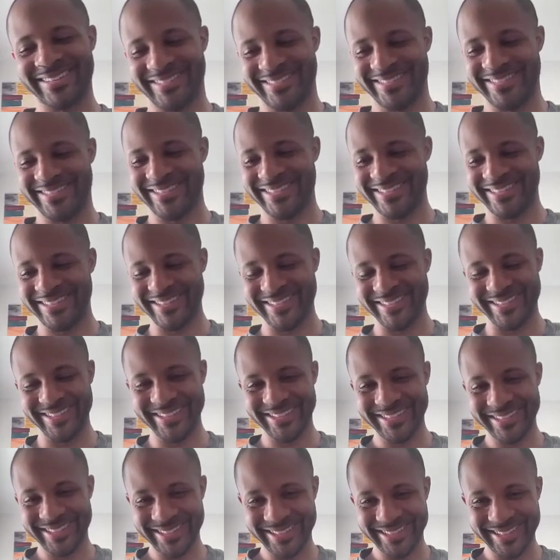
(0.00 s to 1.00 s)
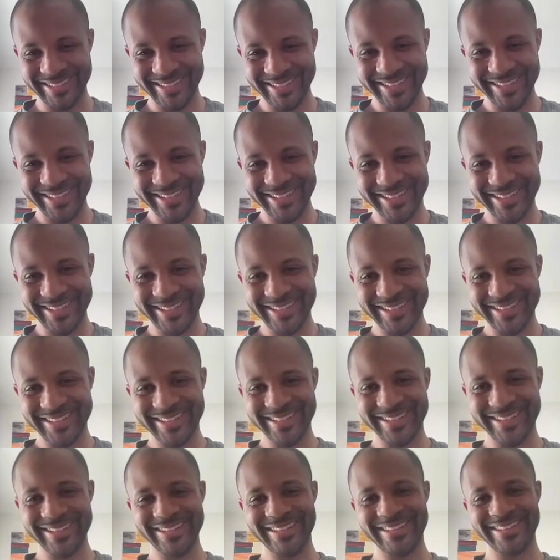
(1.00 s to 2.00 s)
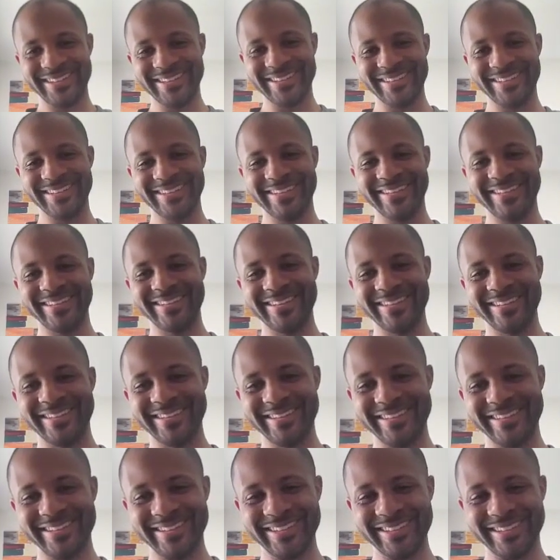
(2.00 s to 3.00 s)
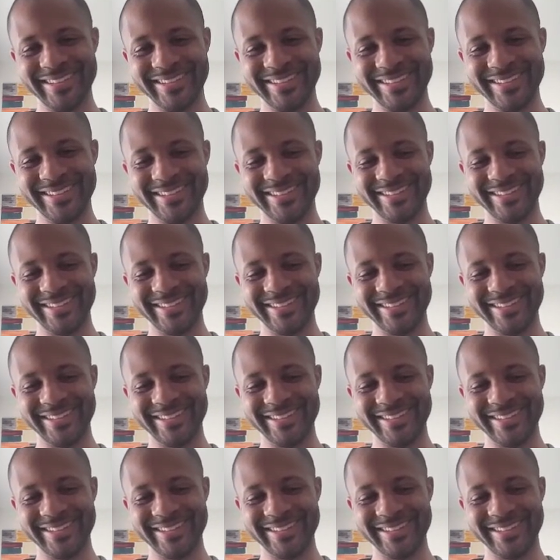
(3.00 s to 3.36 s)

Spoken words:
[no speech]